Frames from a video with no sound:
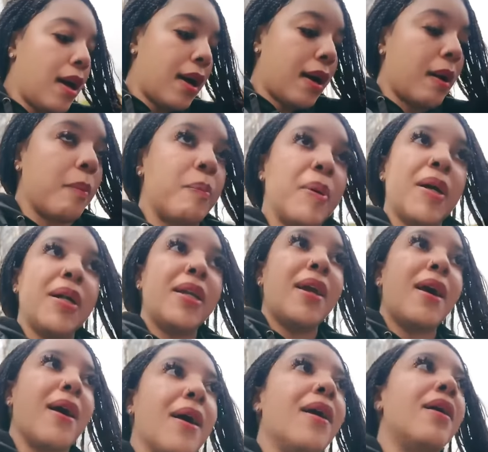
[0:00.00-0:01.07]
But
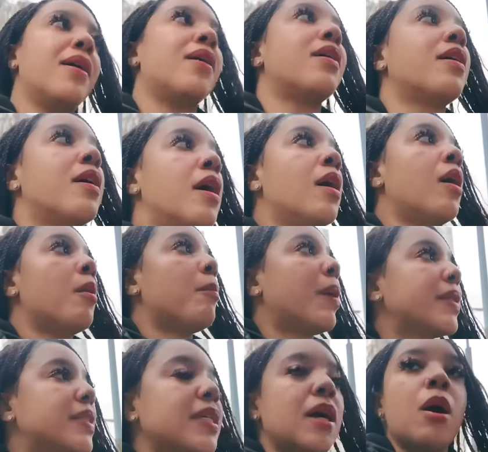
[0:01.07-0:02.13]
yeah,
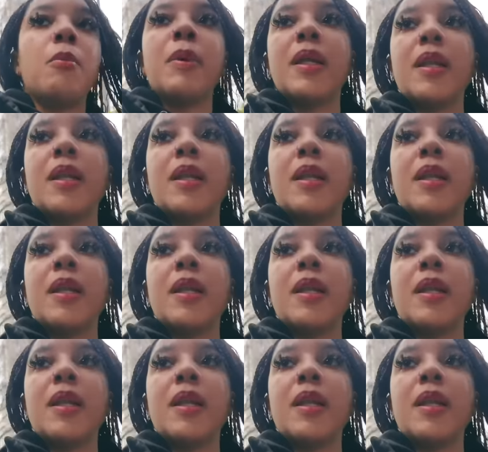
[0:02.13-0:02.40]
about to go